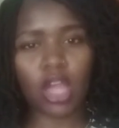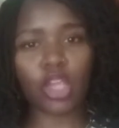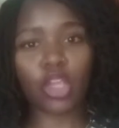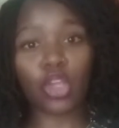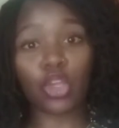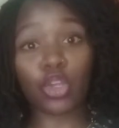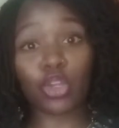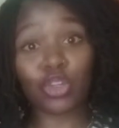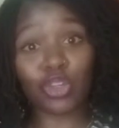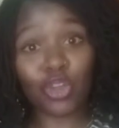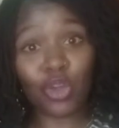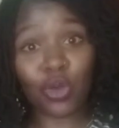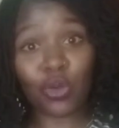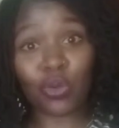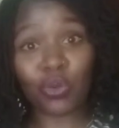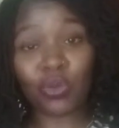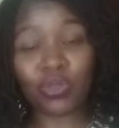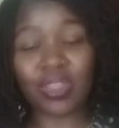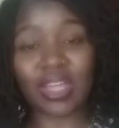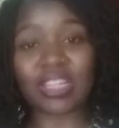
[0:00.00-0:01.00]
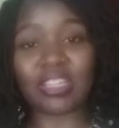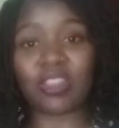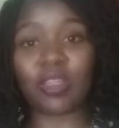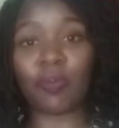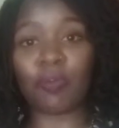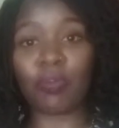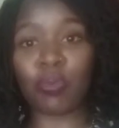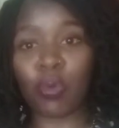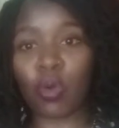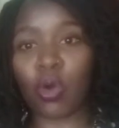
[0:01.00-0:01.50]
You know that
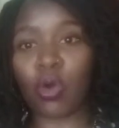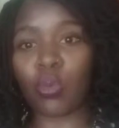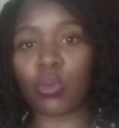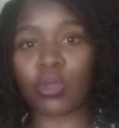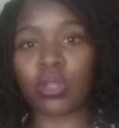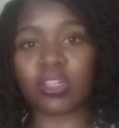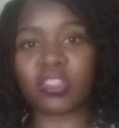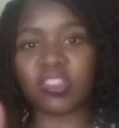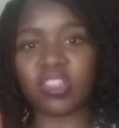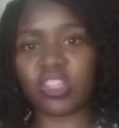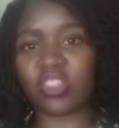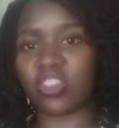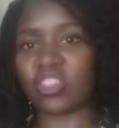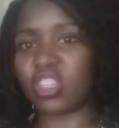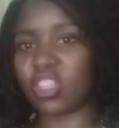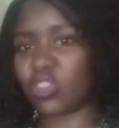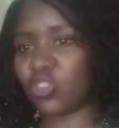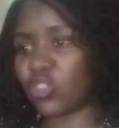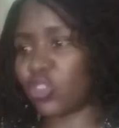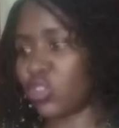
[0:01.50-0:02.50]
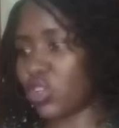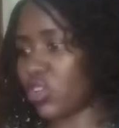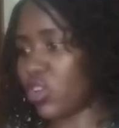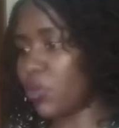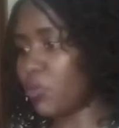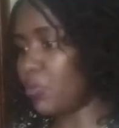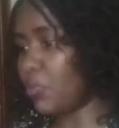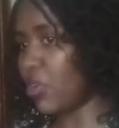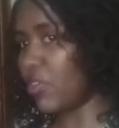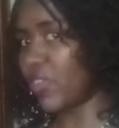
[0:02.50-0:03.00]
the poor will teach their
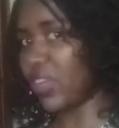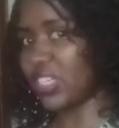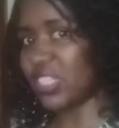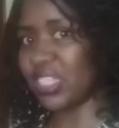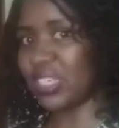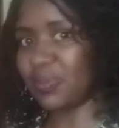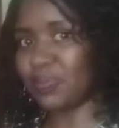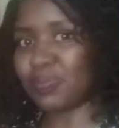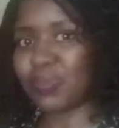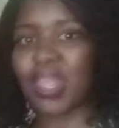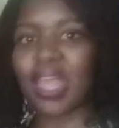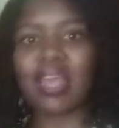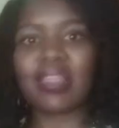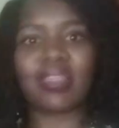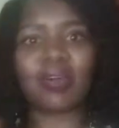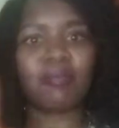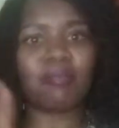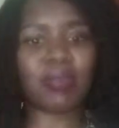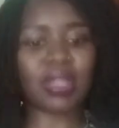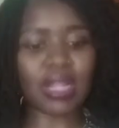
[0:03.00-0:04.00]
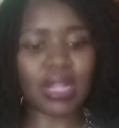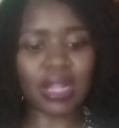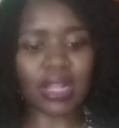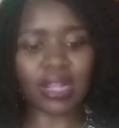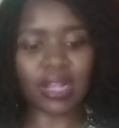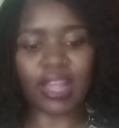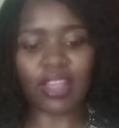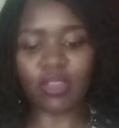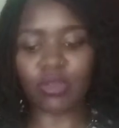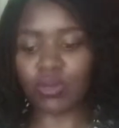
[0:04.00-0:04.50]
children poverty, the middle
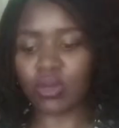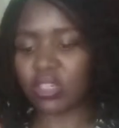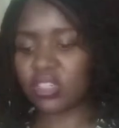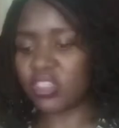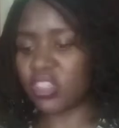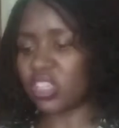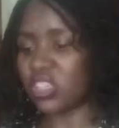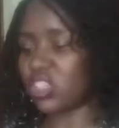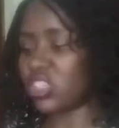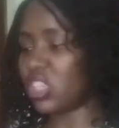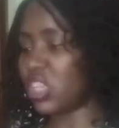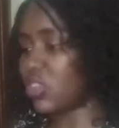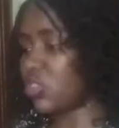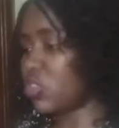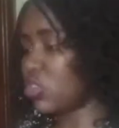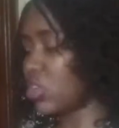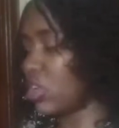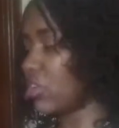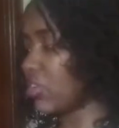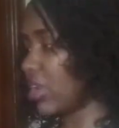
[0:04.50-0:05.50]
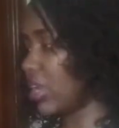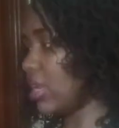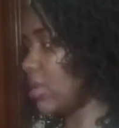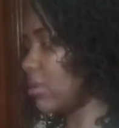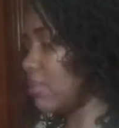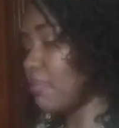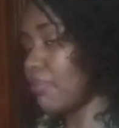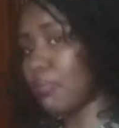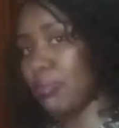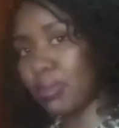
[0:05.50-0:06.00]
class will teach their children
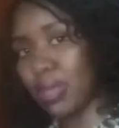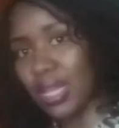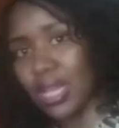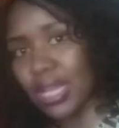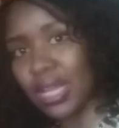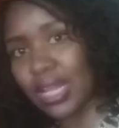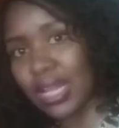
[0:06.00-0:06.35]
middle